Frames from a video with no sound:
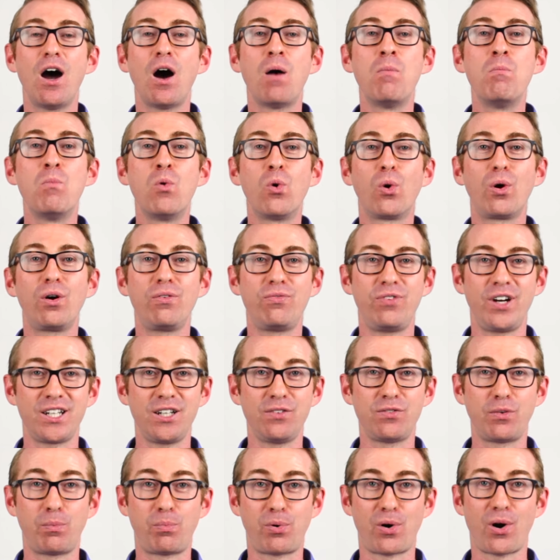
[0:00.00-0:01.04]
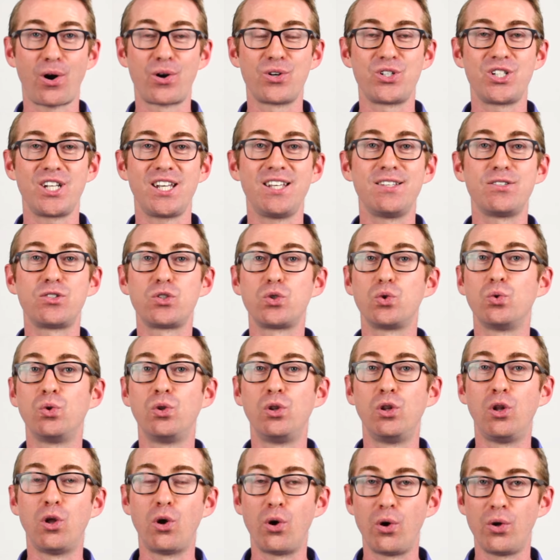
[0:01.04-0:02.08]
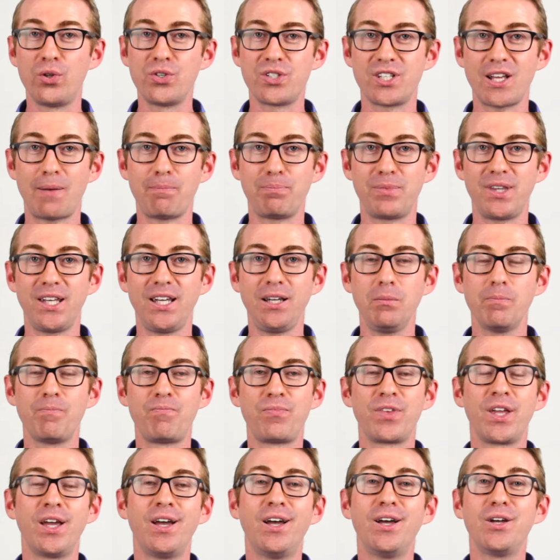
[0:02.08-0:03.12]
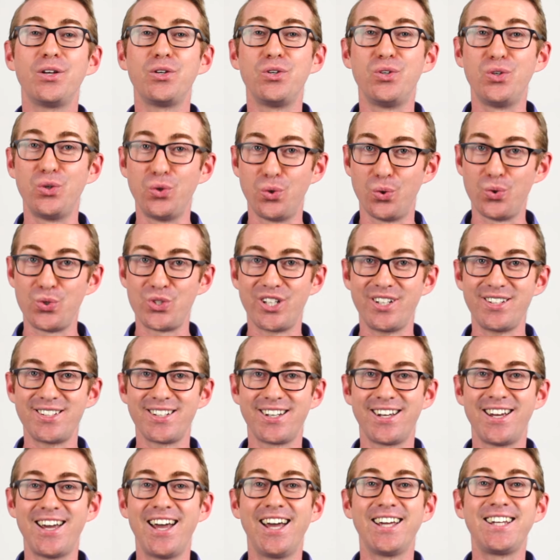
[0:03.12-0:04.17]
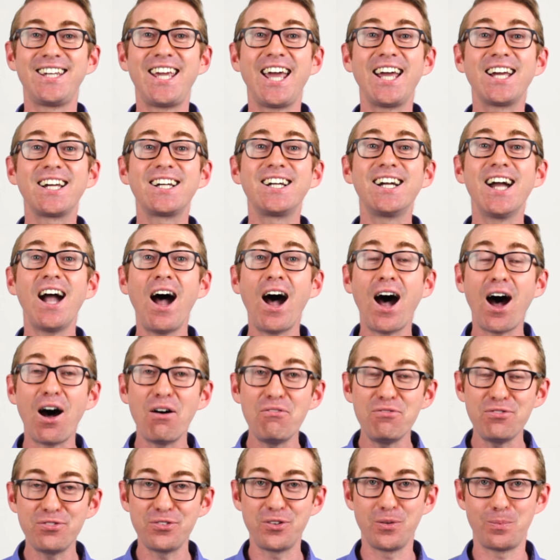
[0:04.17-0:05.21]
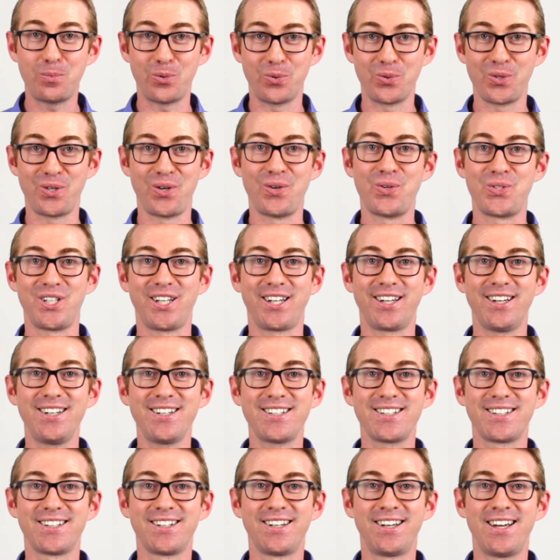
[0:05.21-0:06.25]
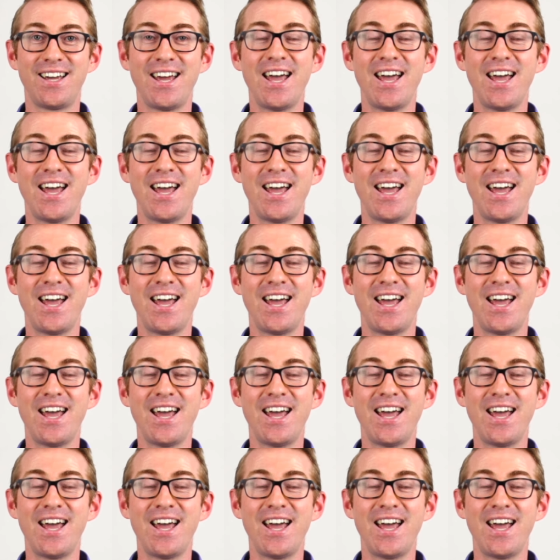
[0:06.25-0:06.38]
A more effective approach is to learn something, use it, get comfortable using it,